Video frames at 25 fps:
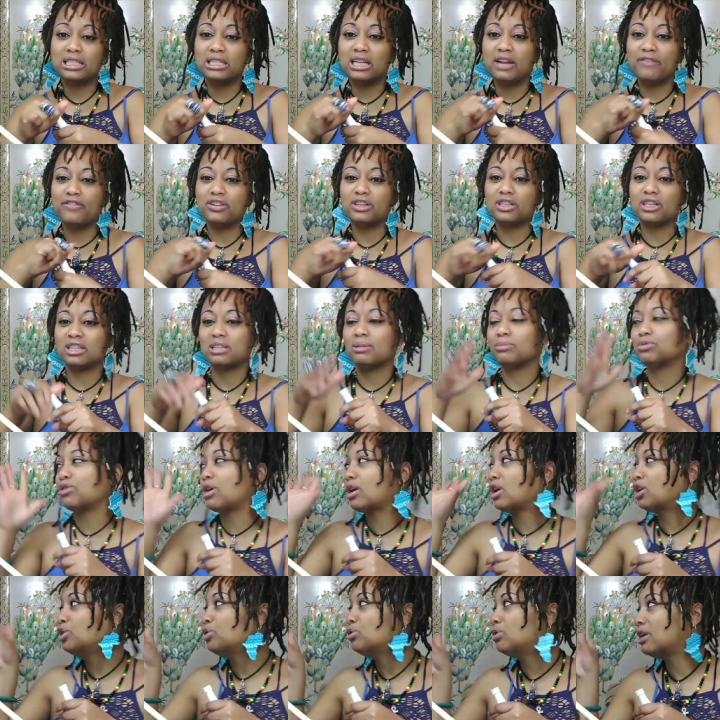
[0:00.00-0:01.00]
is different because I'm
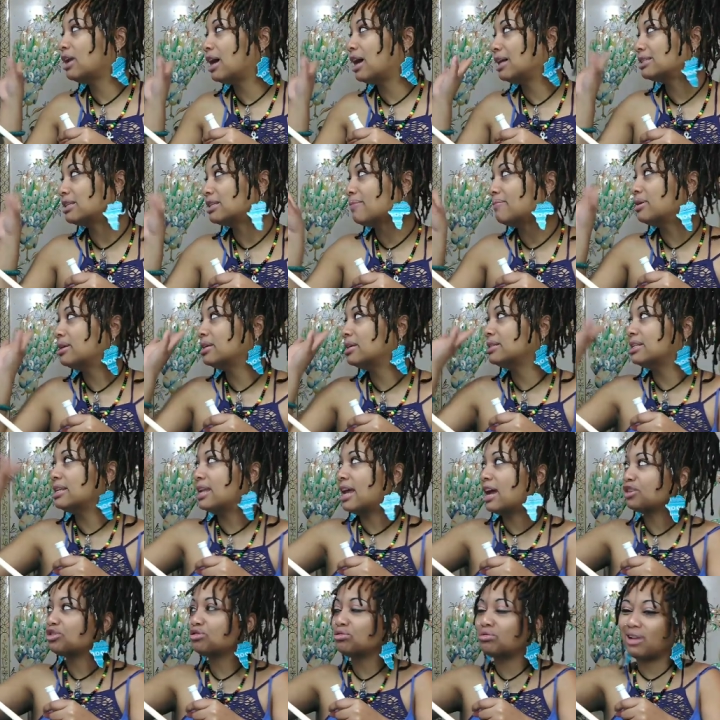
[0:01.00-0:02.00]
trying to utilize some of this
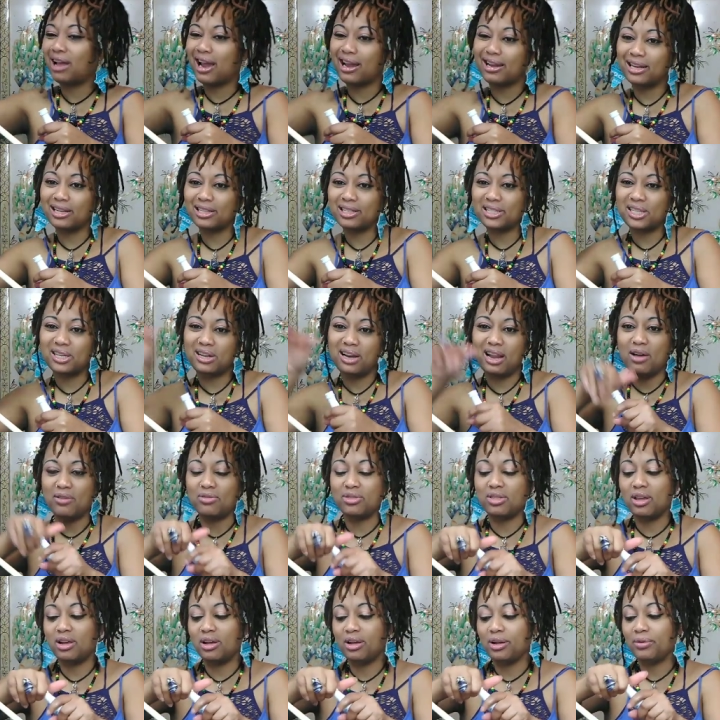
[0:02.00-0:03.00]
natural light that's still out
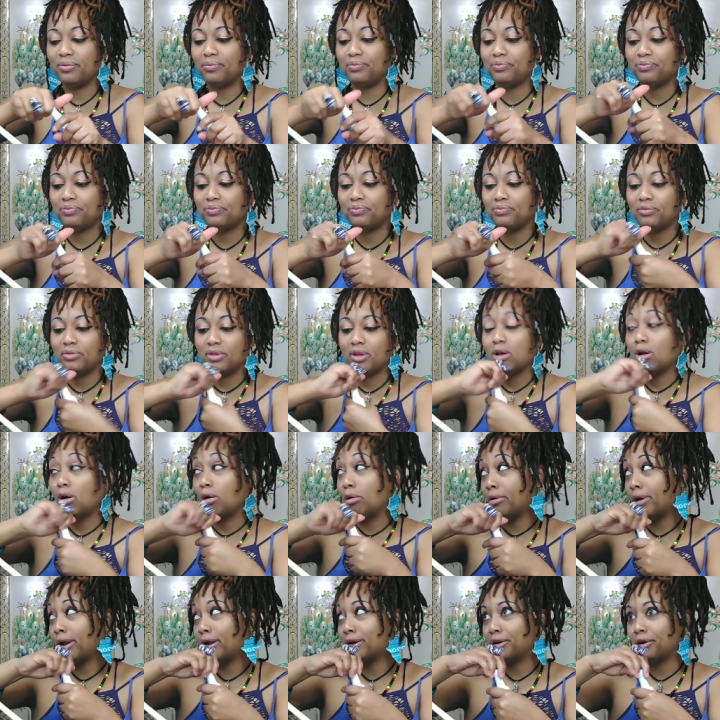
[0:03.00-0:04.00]
there
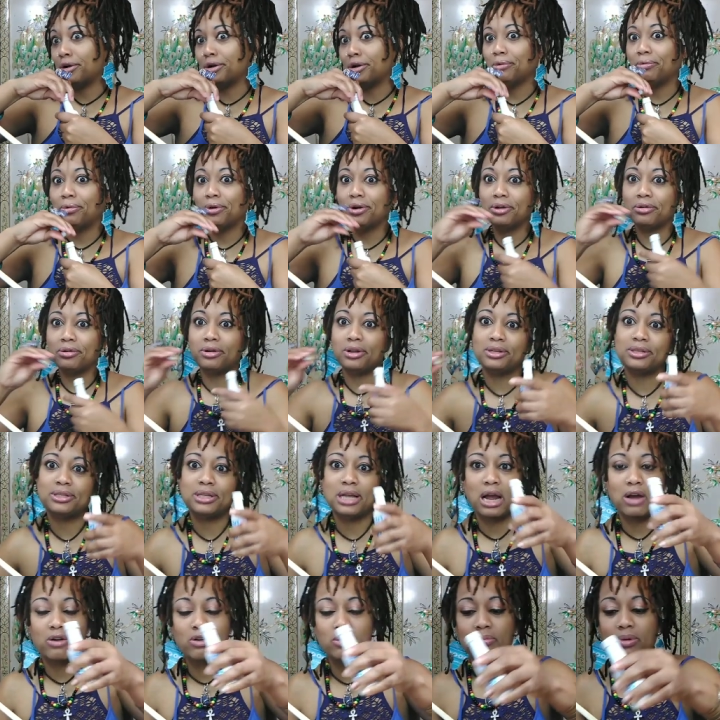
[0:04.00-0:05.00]
on that dirty window that's
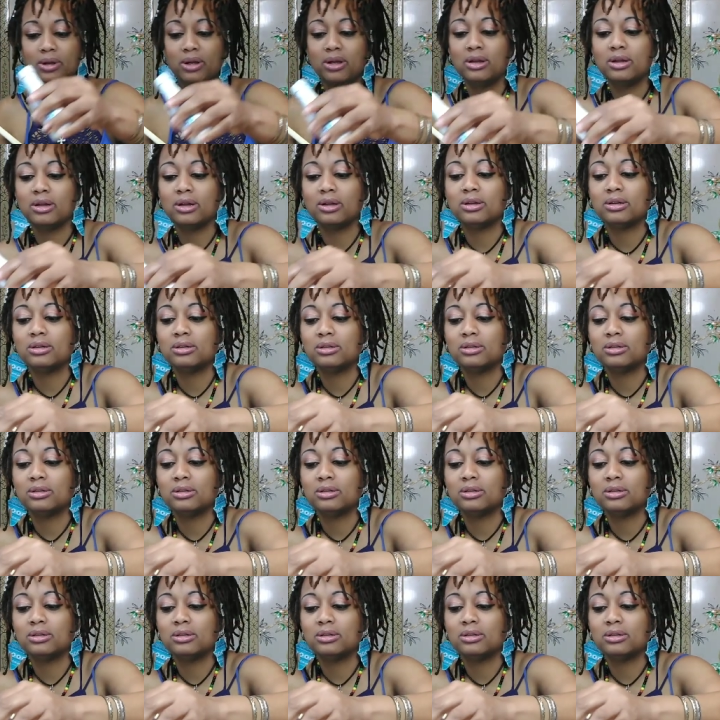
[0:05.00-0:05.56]
already in.